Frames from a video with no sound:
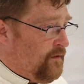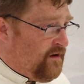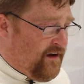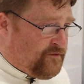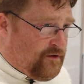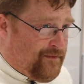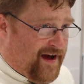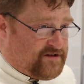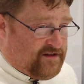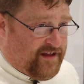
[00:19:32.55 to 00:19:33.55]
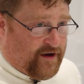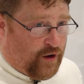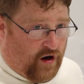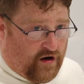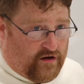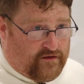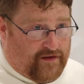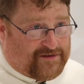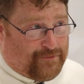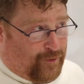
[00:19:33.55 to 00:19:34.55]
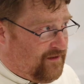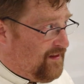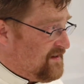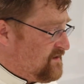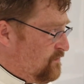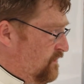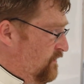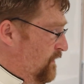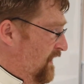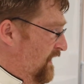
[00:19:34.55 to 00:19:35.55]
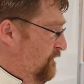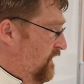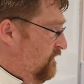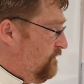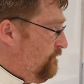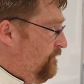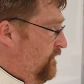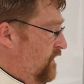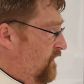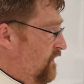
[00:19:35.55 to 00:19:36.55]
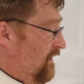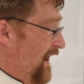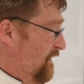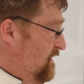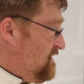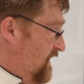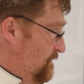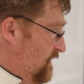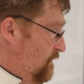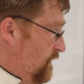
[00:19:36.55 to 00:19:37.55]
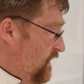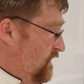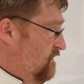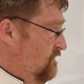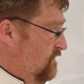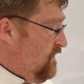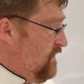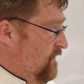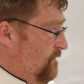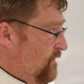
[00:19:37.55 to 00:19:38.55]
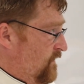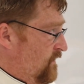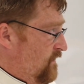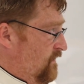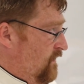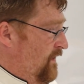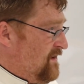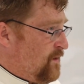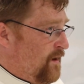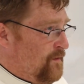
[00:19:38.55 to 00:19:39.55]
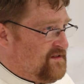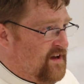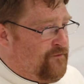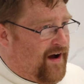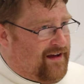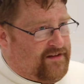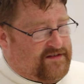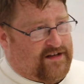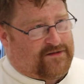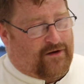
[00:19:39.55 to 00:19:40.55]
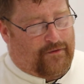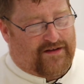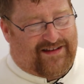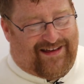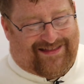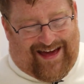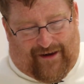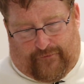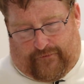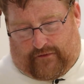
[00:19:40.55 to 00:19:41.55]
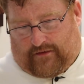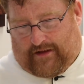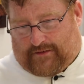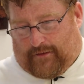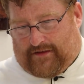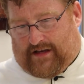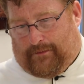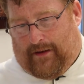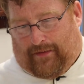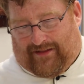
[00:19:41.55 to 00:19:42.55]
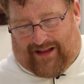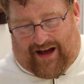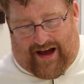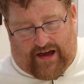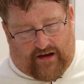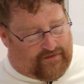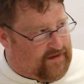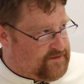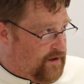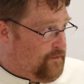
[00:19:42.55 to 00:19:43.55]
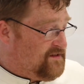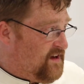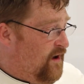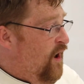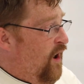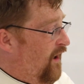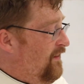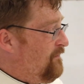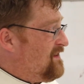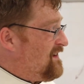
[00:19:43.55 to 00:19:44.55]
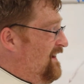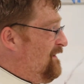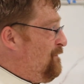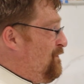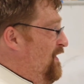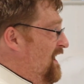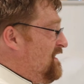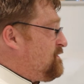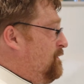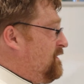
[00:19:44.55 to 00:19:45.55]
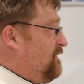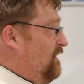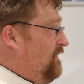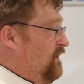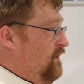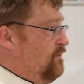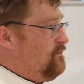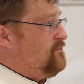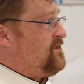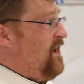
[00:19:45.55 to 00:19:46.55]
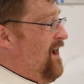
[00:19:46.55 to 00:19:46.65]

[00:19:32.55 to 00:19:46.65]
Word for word: We don't have to imagine that hard. That's more or less the world we live in. A lot of the time, anyway. Now, that's why we see violence. That's why we see theft. That's why we see people lying. That's why we see all of these kind of things when we turn on the news.